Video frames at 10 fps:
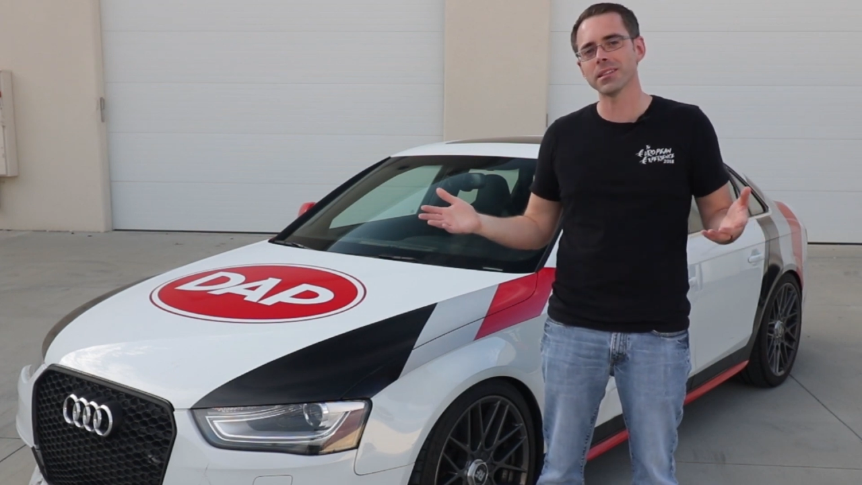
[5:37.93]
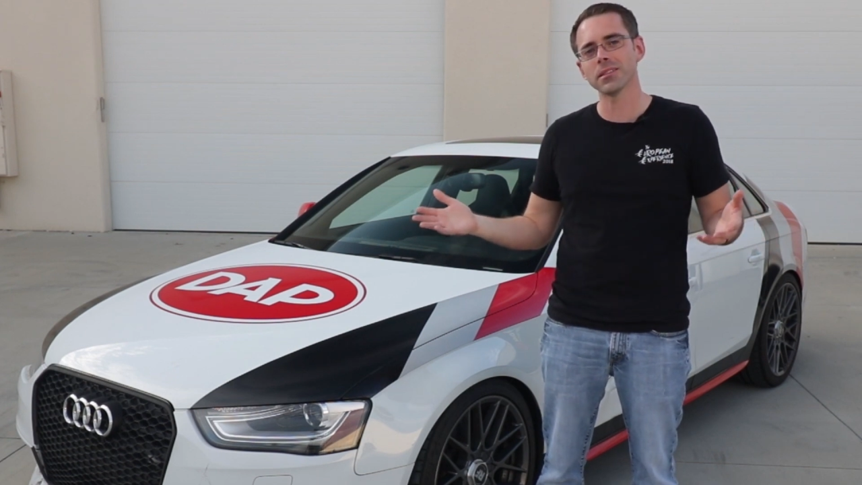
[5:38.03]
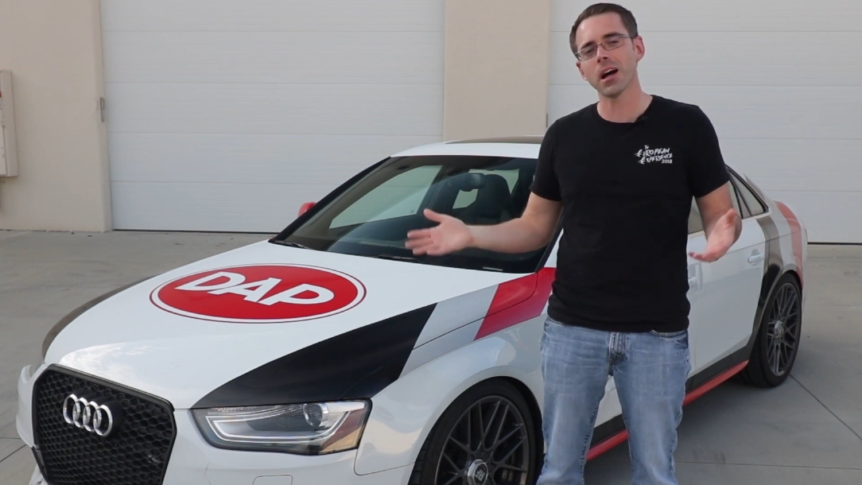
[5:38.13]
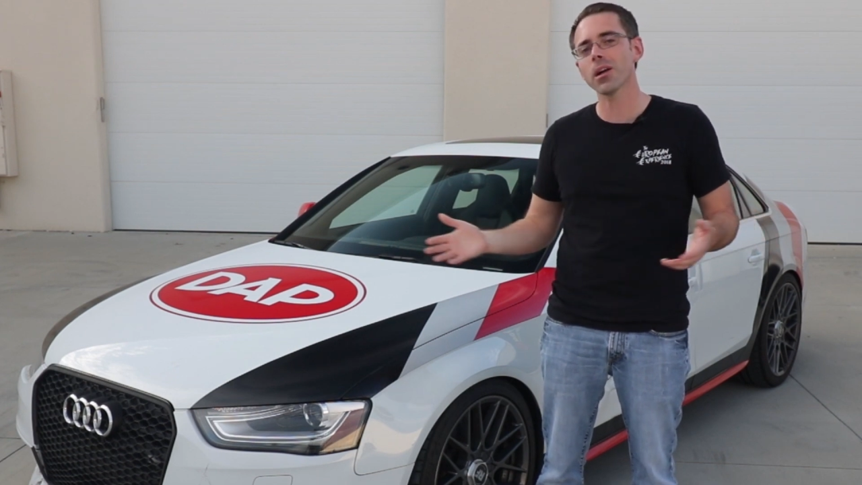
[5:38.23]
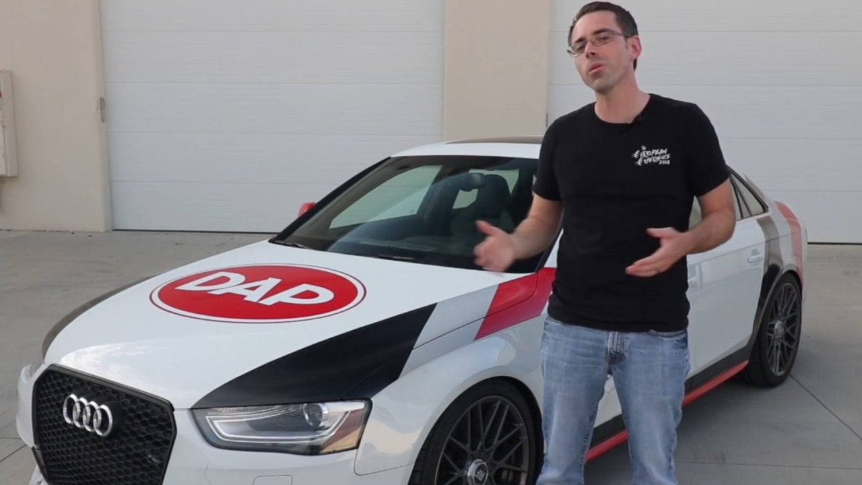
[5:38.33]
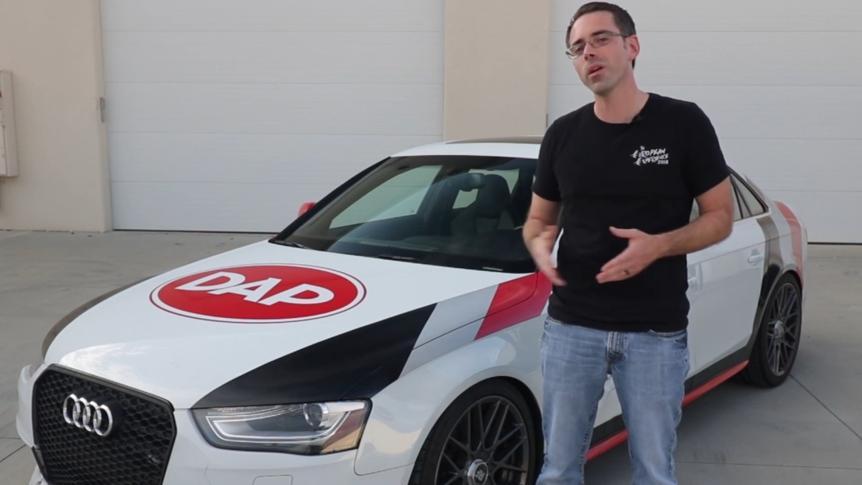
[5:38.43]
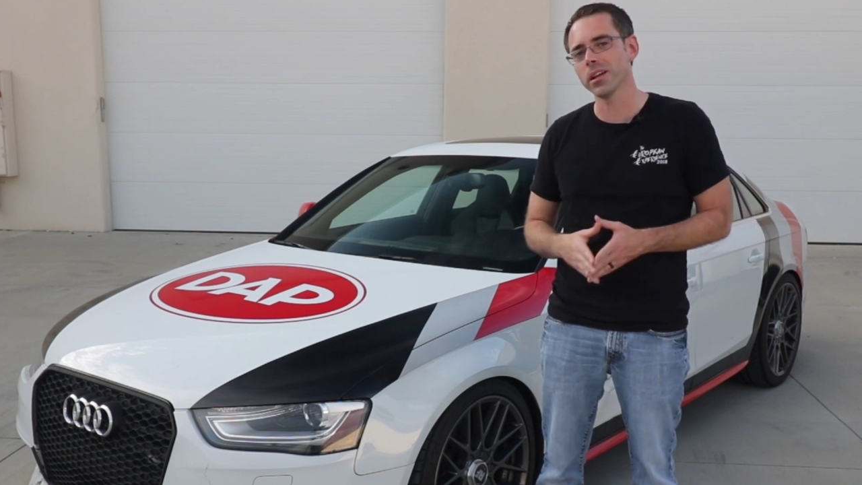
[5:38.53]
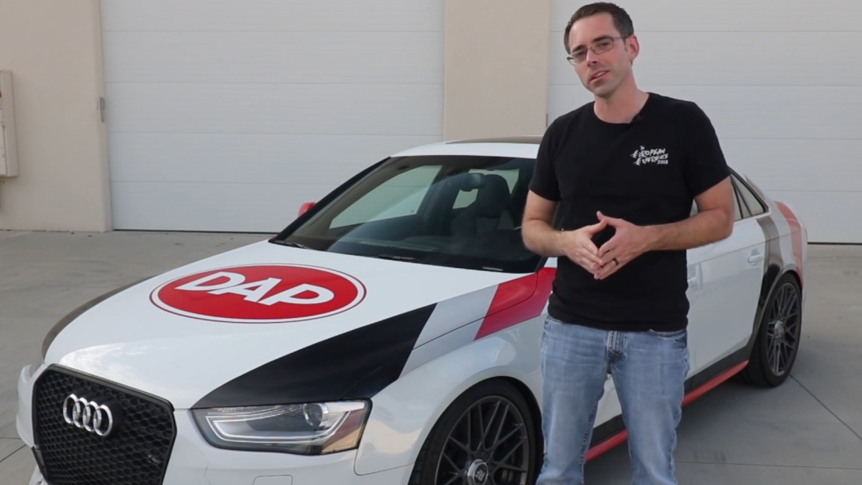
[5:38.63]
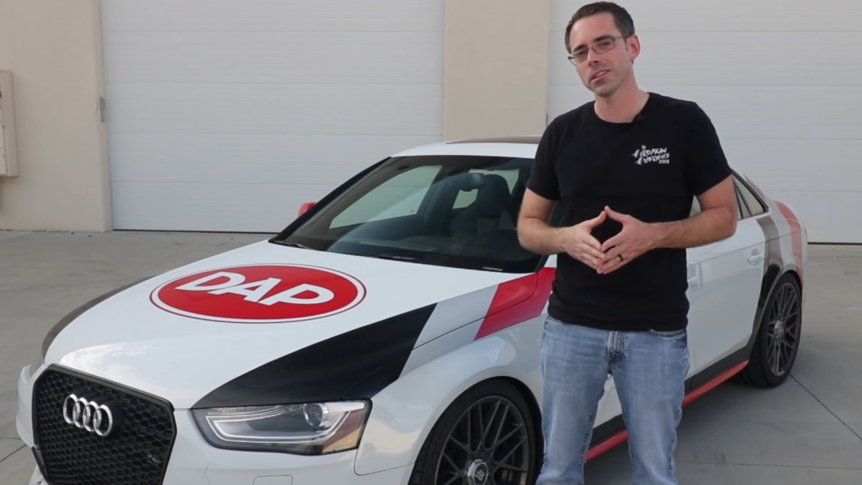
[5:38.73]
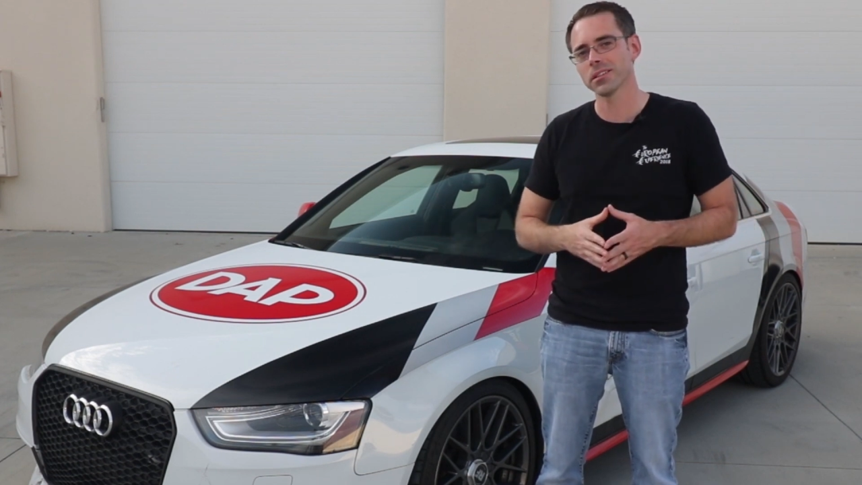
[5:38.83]
is not
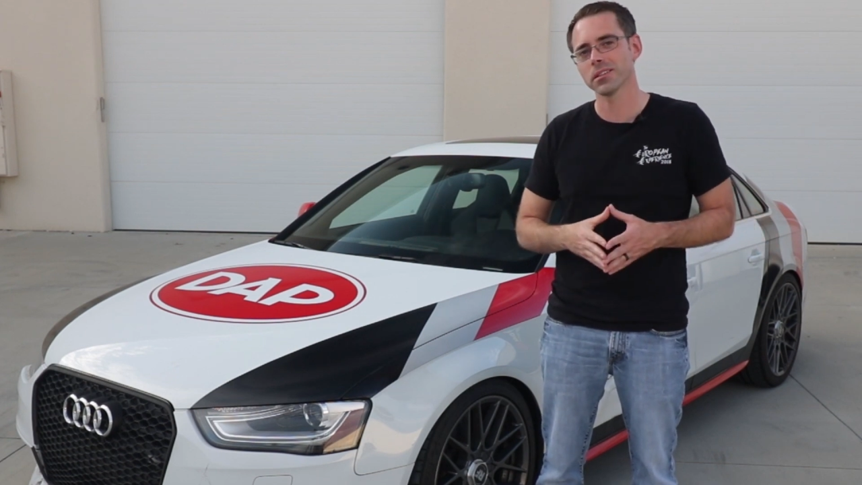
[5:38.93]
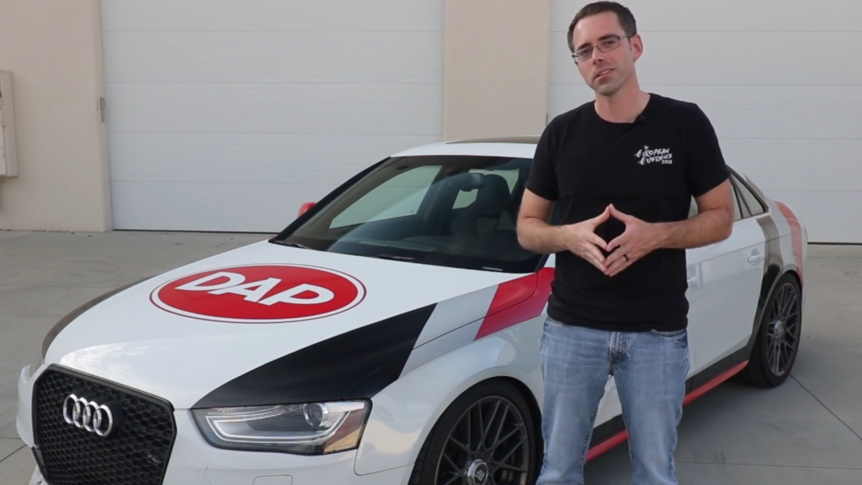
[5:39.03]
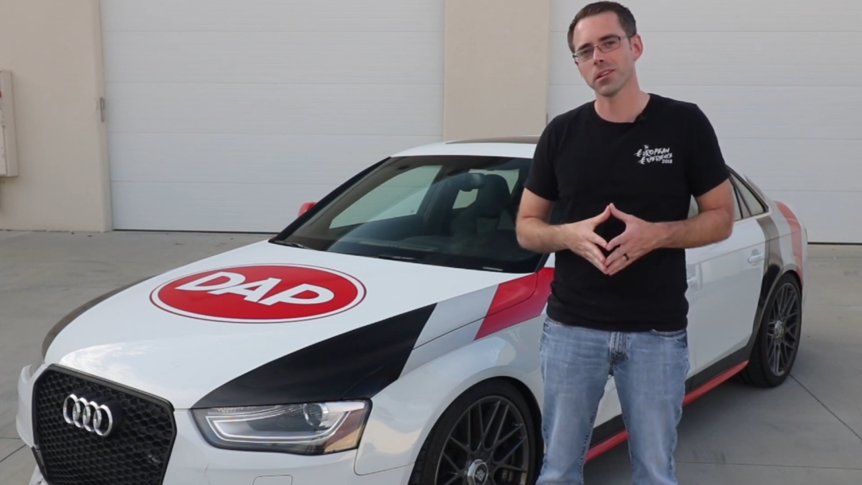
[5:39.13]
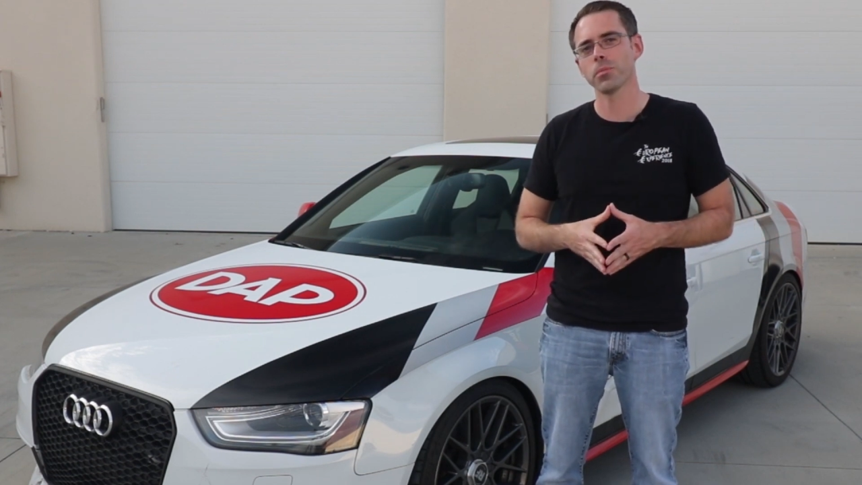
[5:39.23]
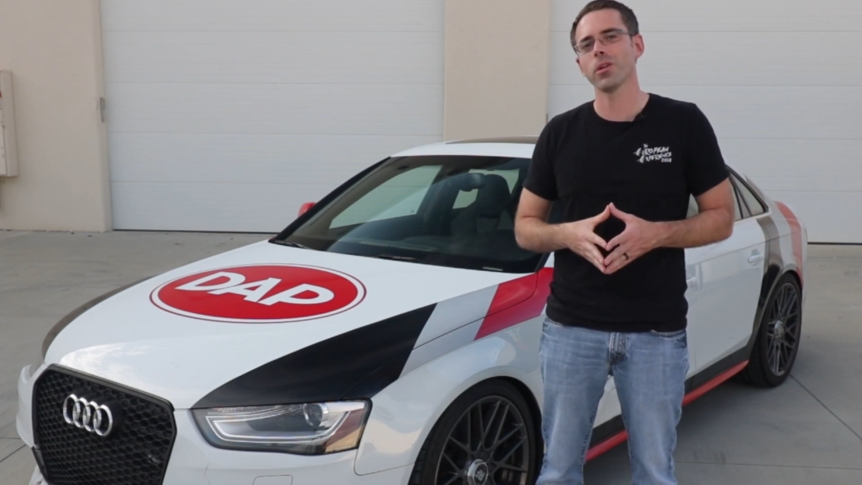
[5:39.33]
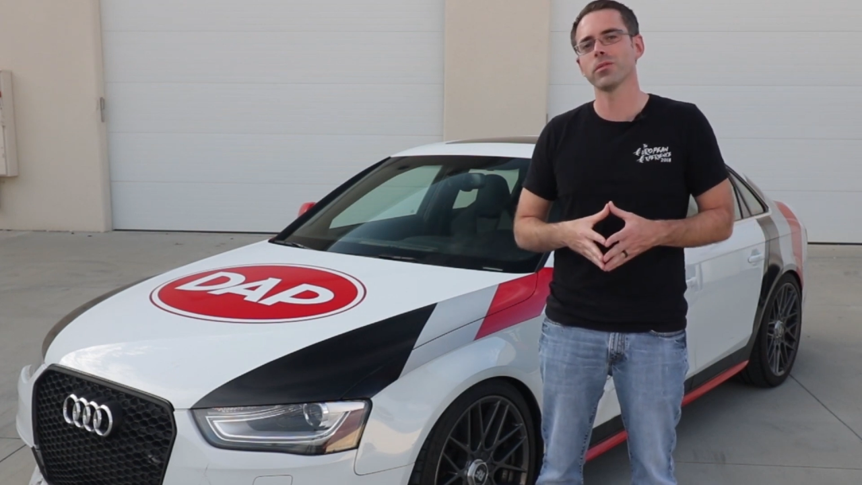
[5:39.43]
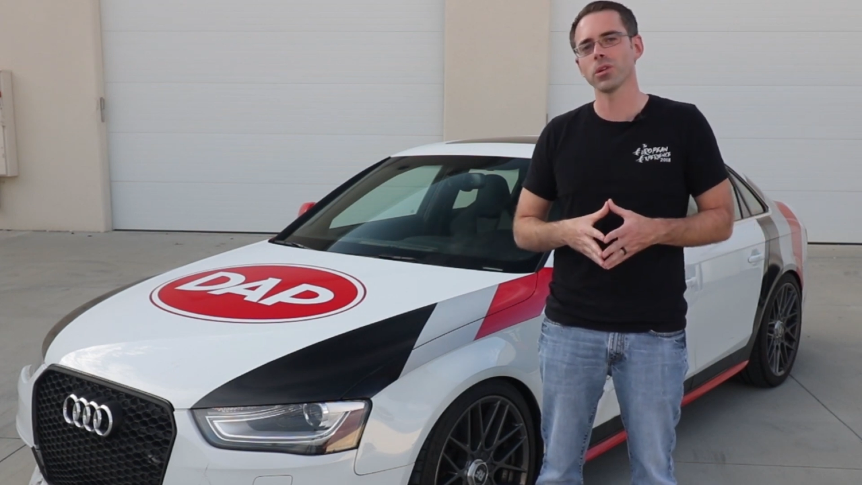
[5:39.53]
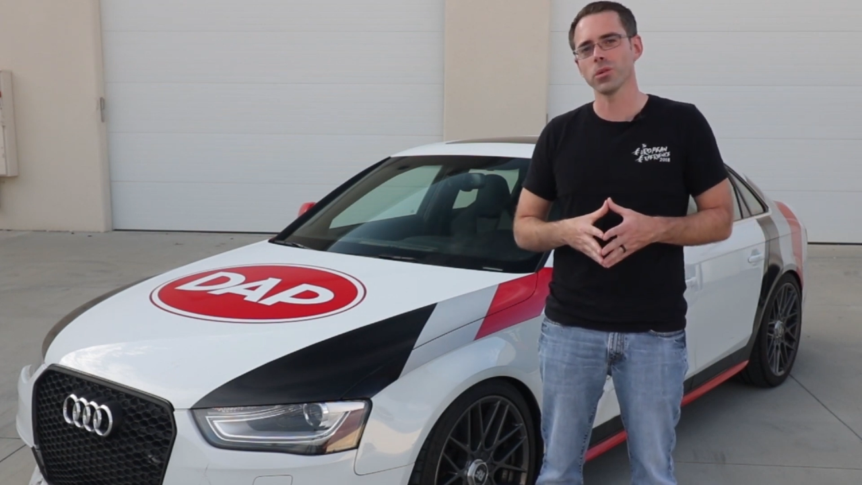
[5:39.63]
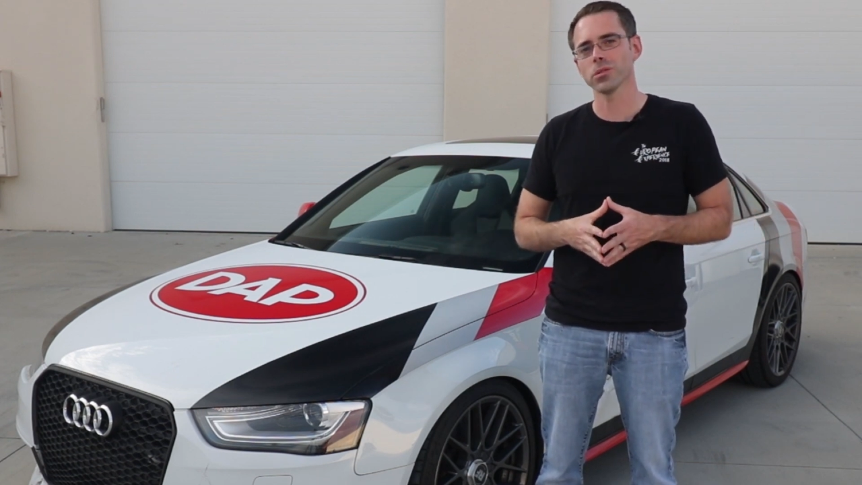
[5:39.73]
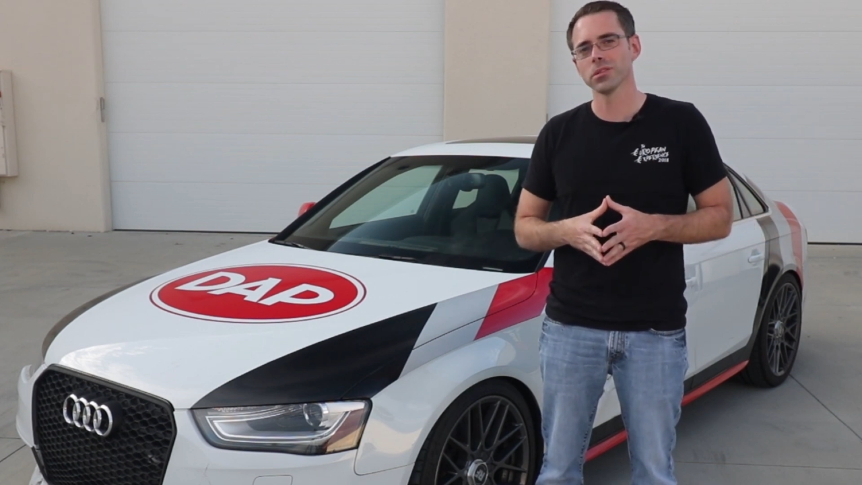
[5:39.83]
quite to the point of
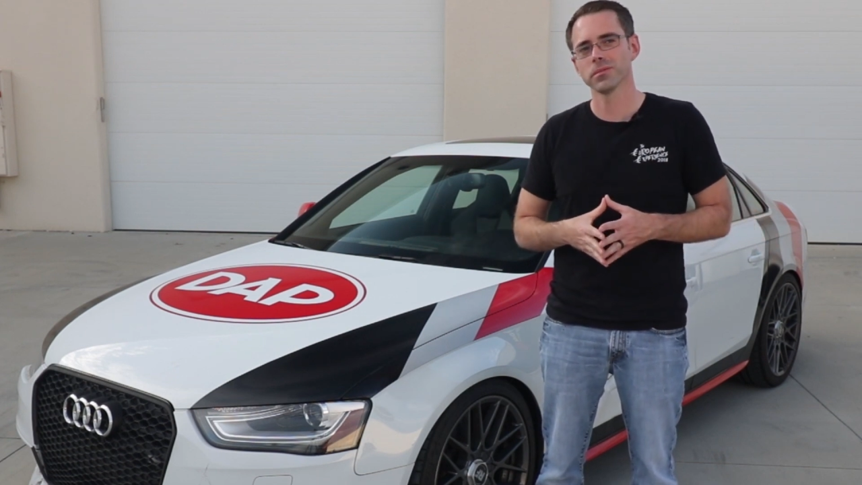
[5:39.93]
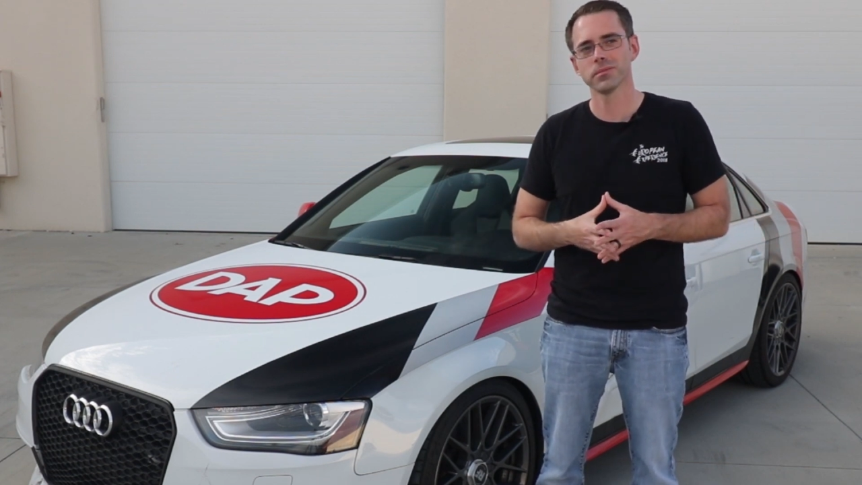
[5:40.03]
totaled.